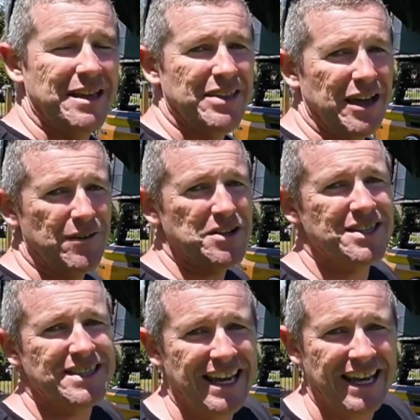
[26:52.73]
the
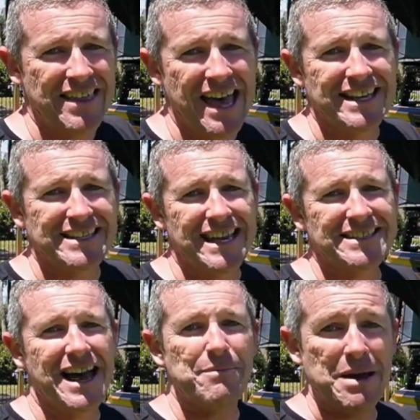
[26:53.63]
efficiency in that it
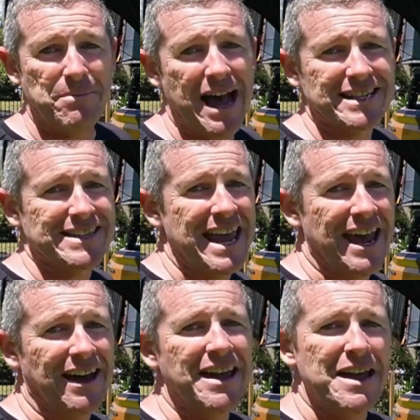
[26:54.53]
sets up and packs
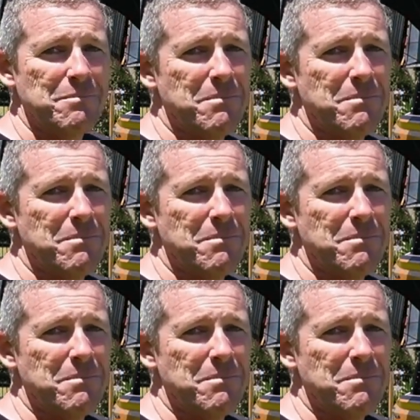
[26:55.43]
down